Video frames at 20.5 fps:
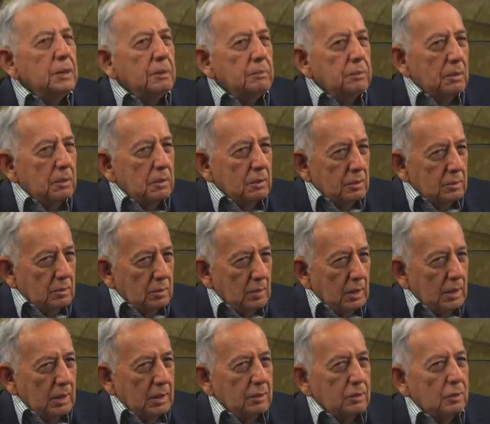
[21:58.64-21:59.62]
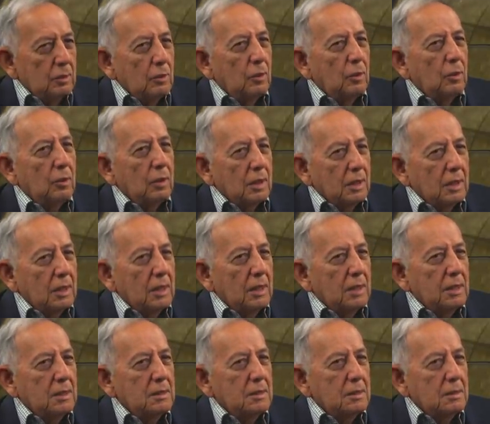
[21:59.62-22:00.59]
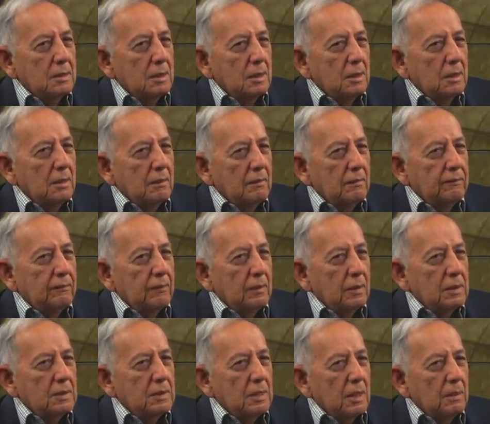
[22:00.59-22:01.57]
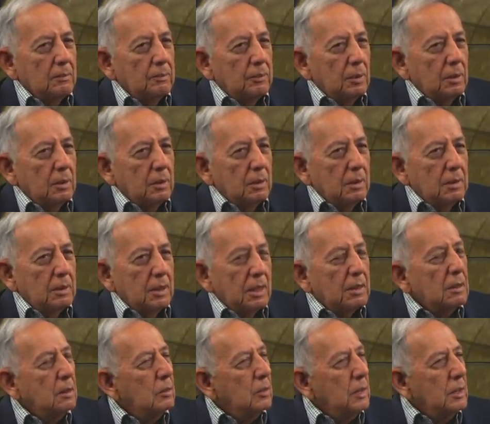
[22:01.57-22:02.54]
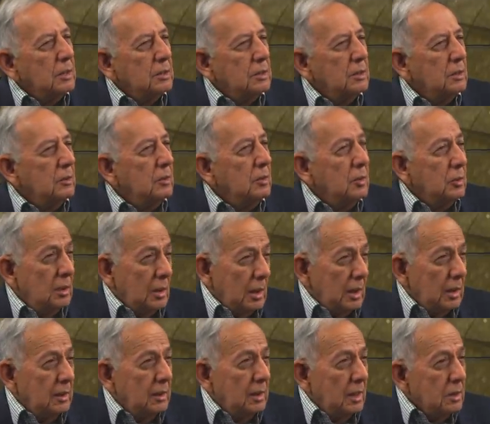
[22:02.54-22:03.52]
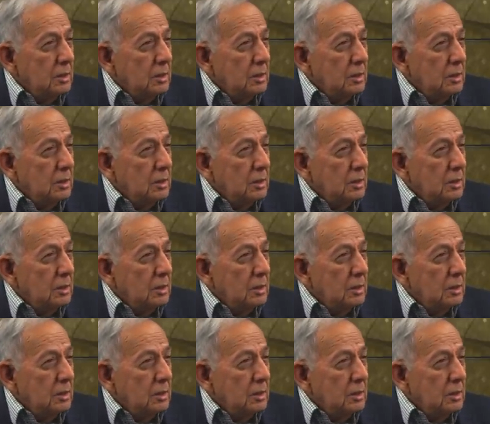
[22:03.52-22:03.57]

People are trying to organize, uh, for example, a declaration in the United